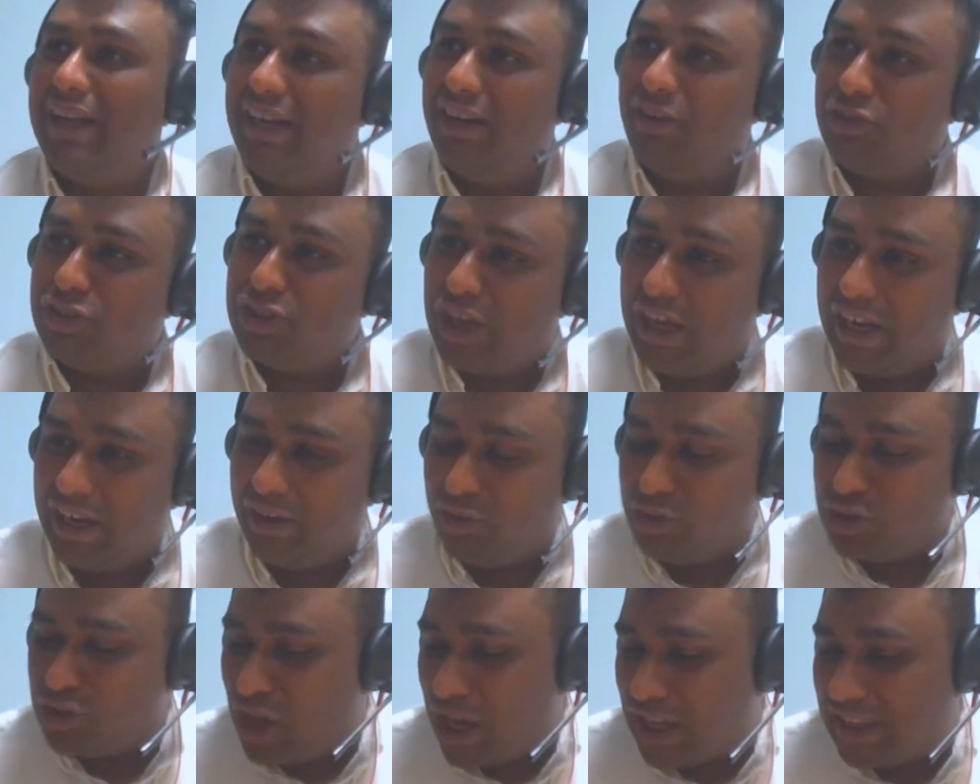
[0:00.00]
And it
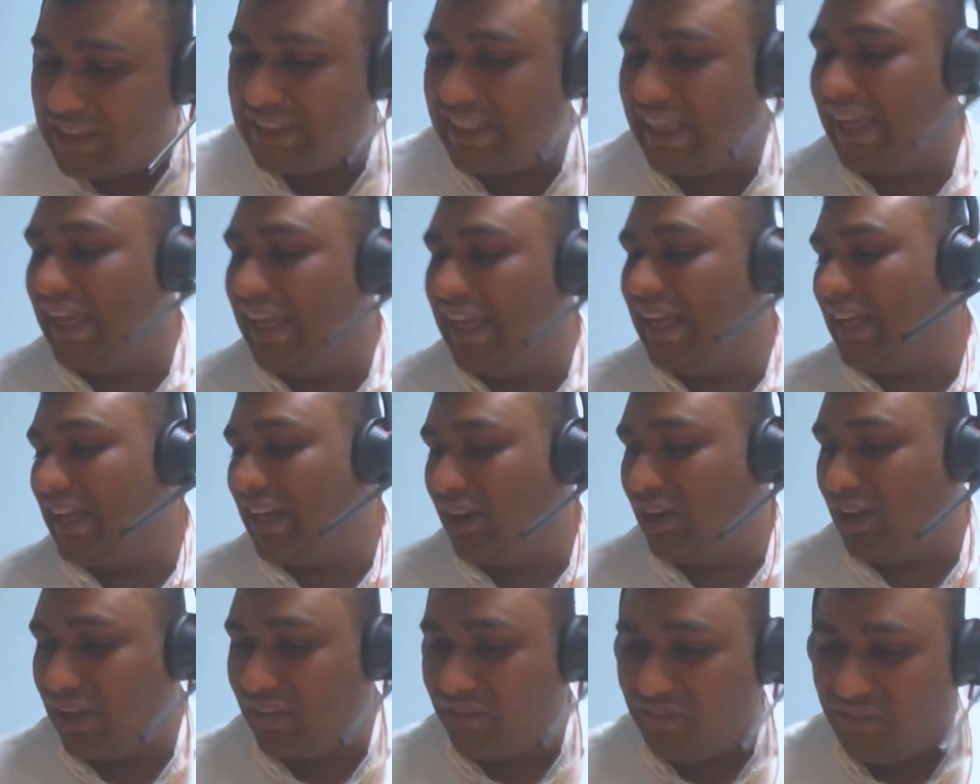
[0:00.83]
was all saying
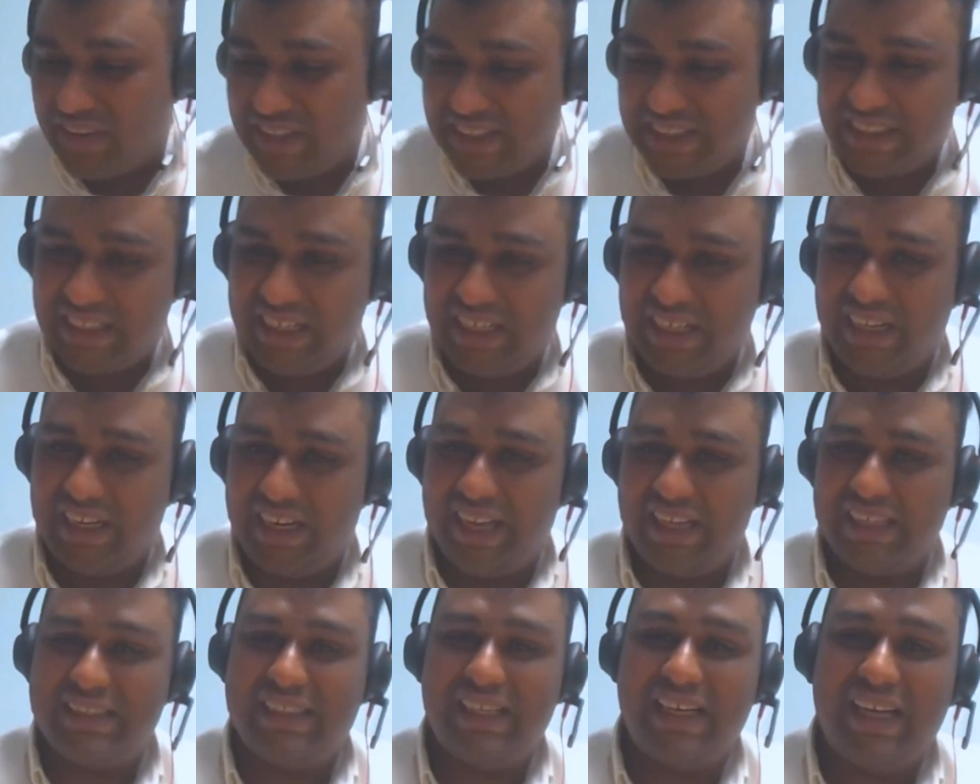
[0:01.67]
like fishery
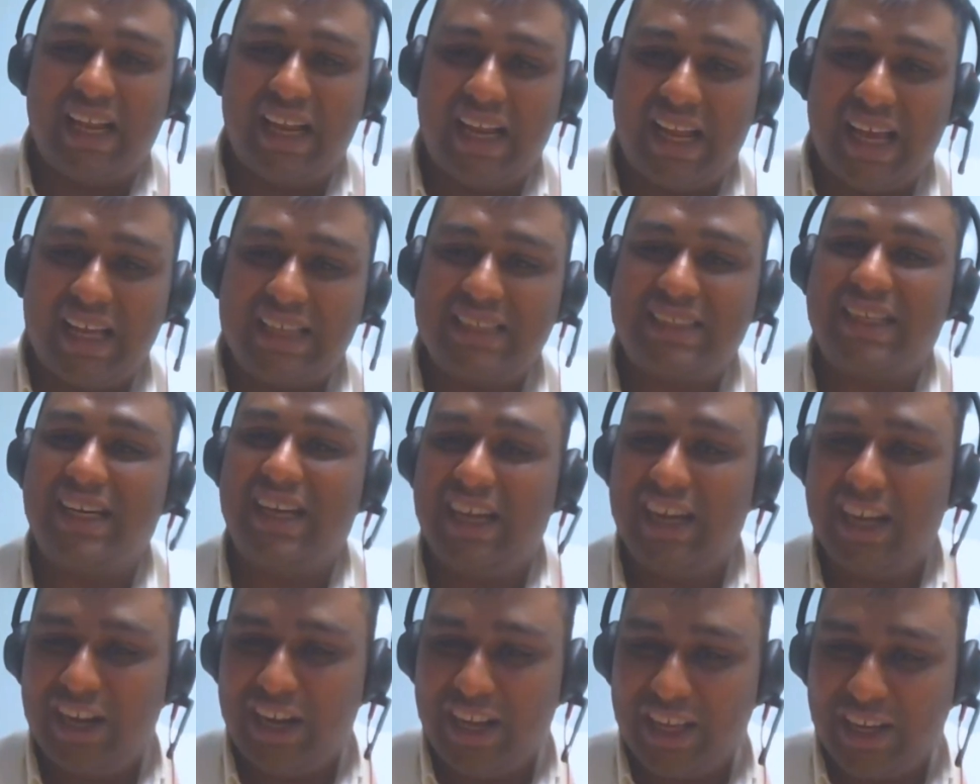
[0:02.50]
raised in Alaska
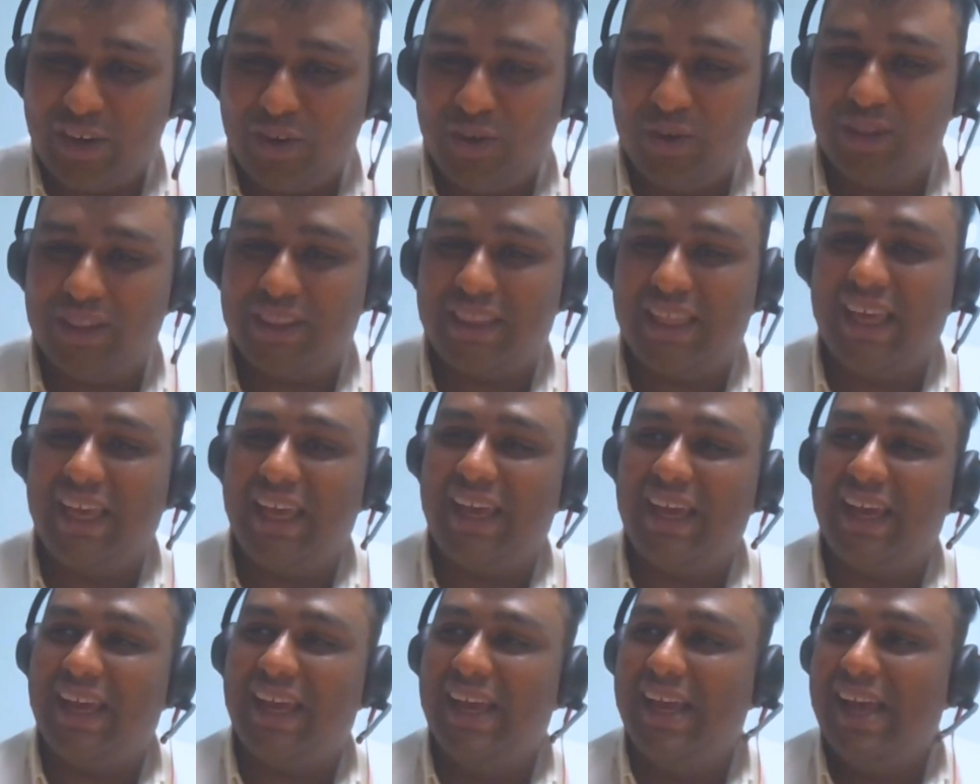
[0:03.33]
and like whole
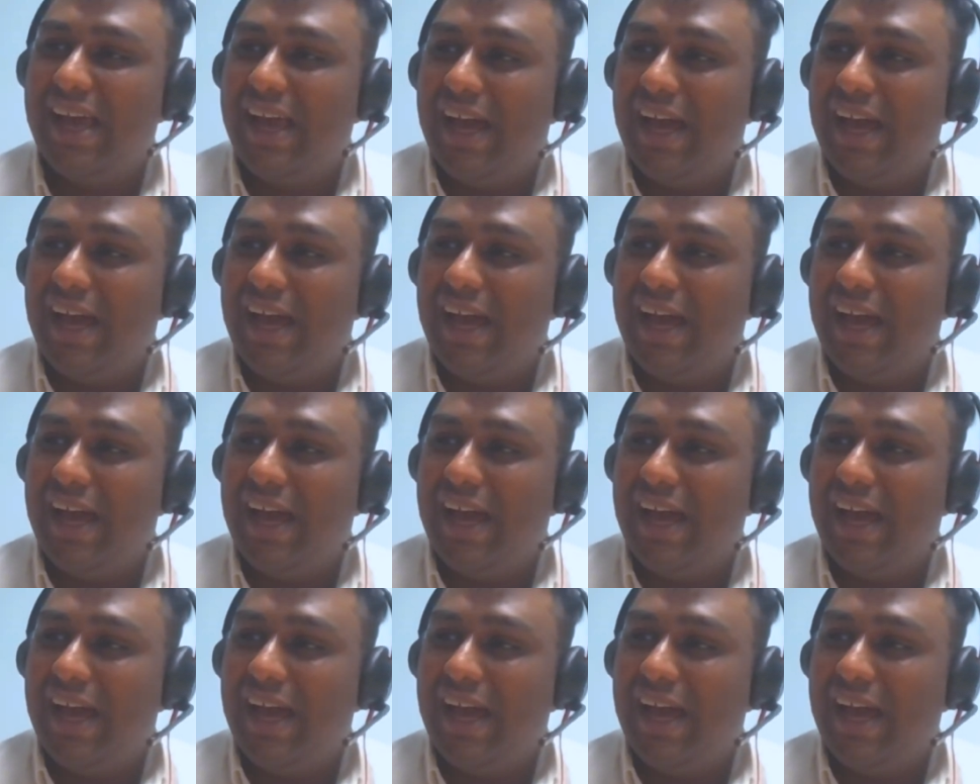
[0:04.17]
thing,